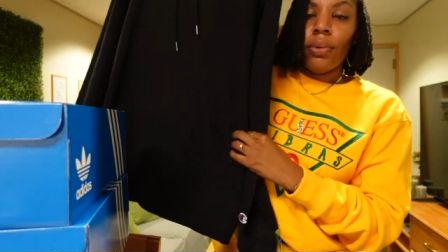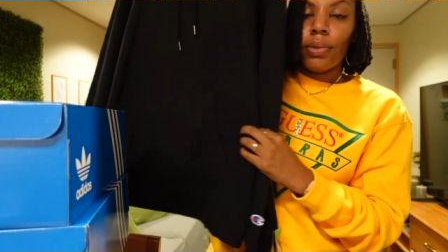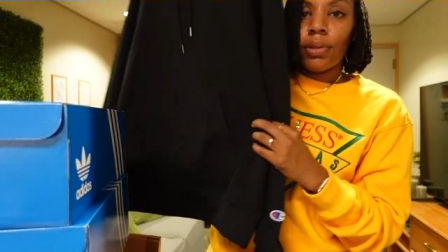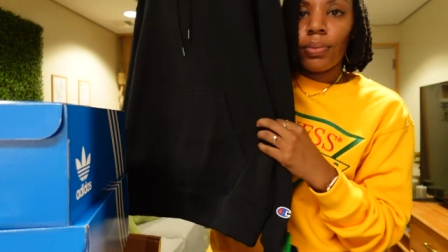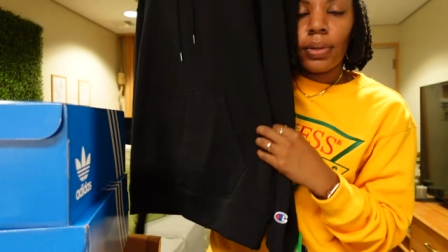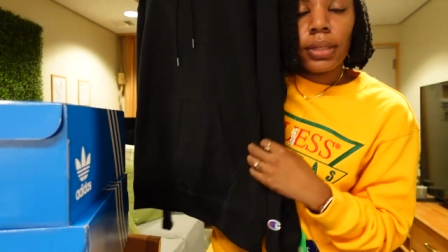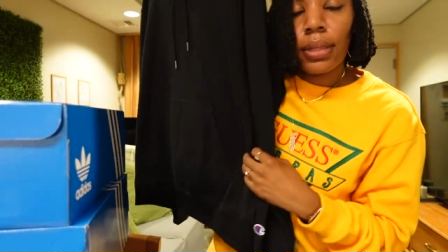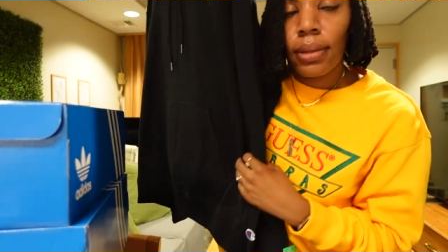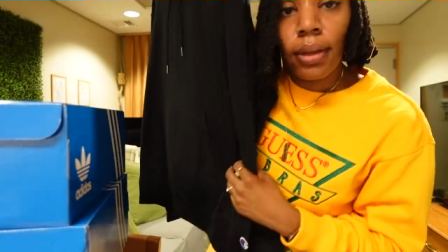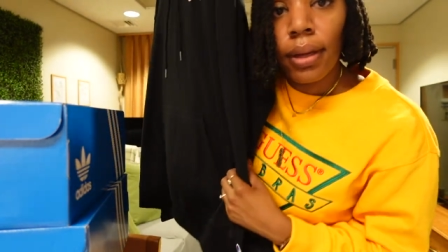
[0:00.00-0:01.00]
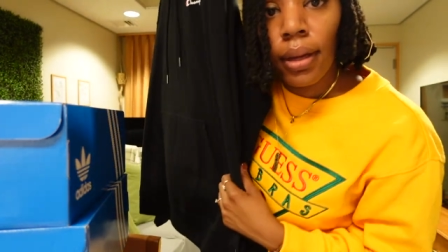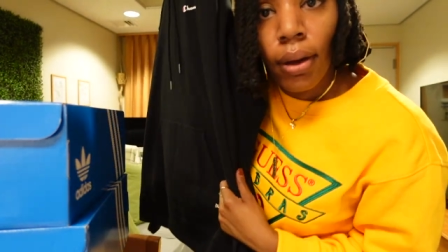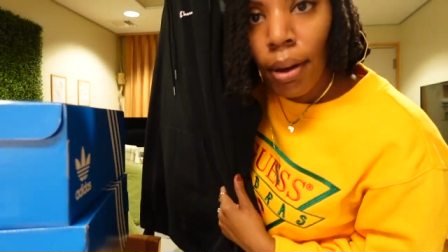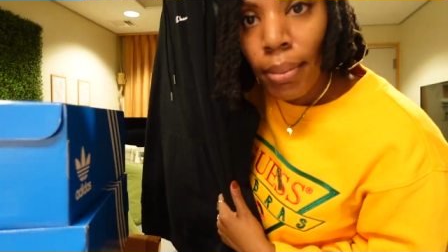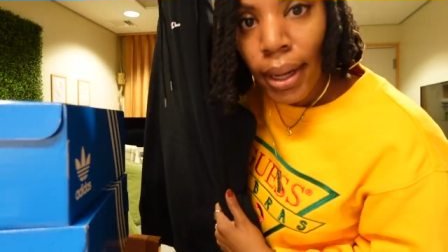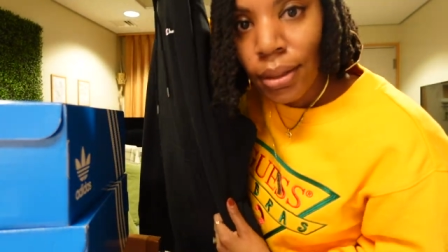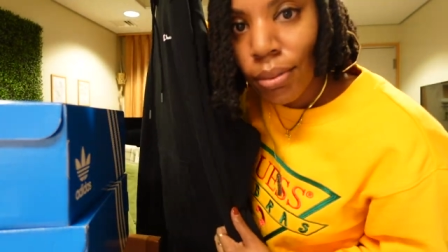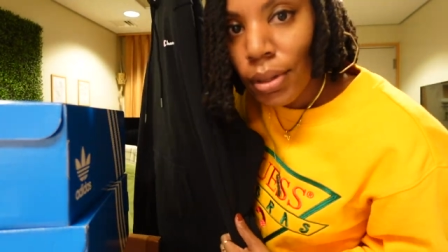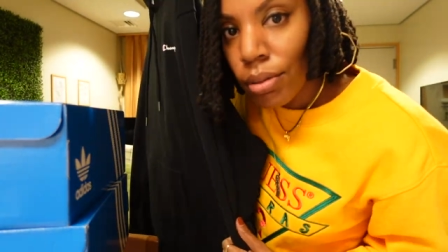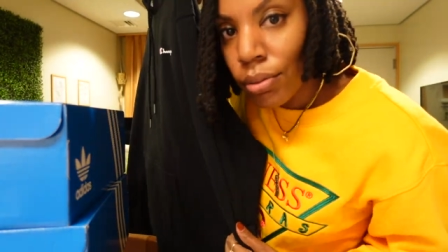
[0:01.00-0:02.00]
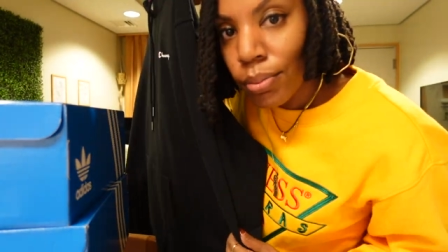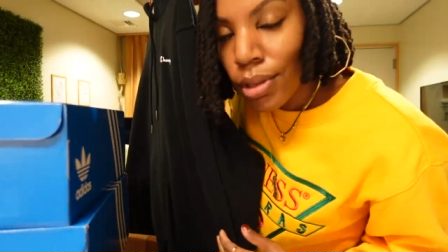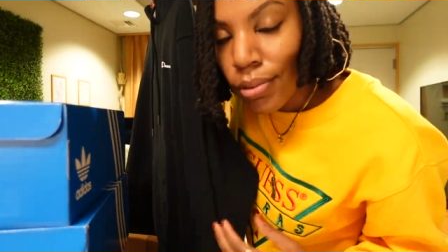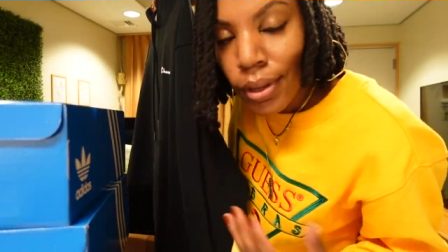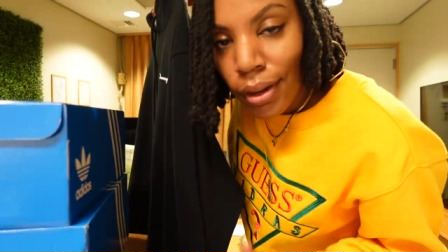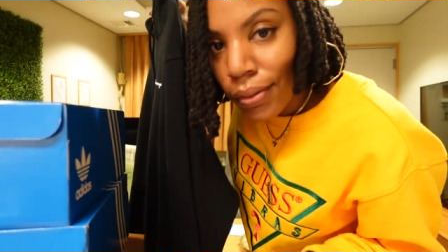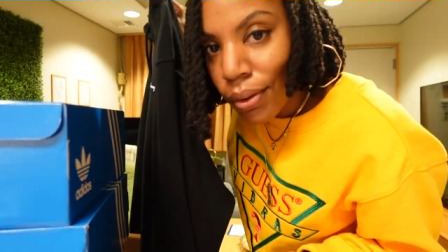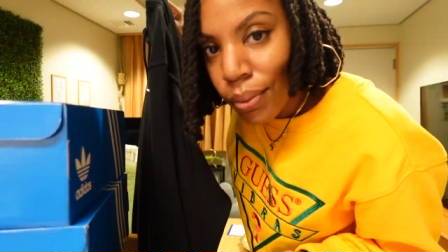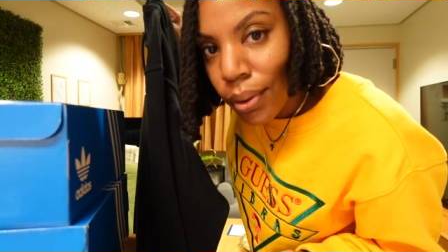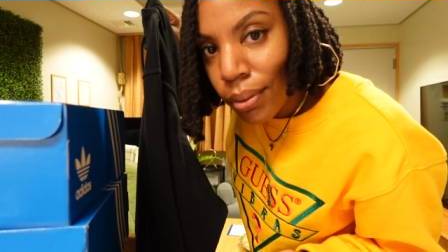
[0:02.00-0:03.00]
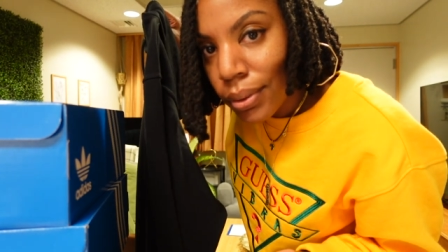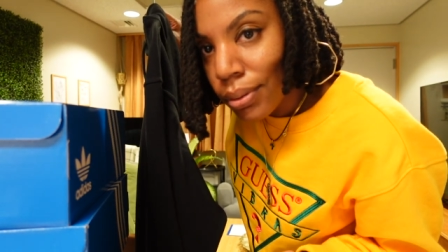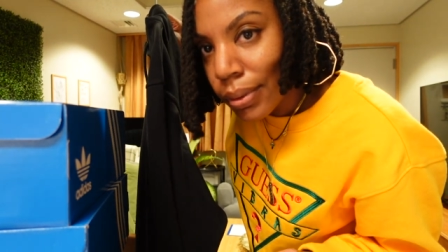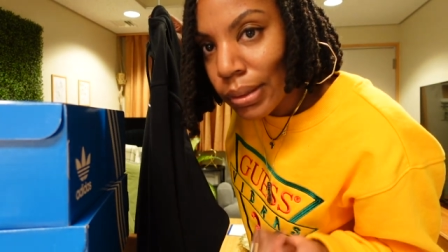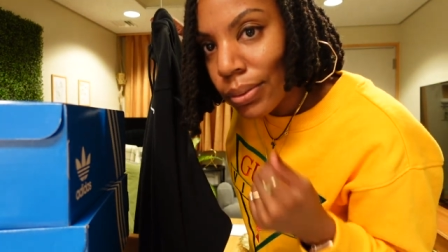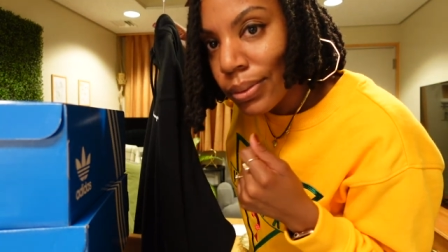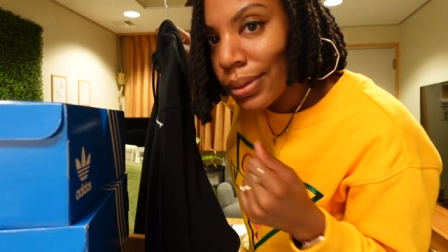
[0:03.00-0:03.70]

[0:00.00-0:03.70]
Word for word: which is really just a all black sweatsuit, but you can never go wrong with a sweatsuit.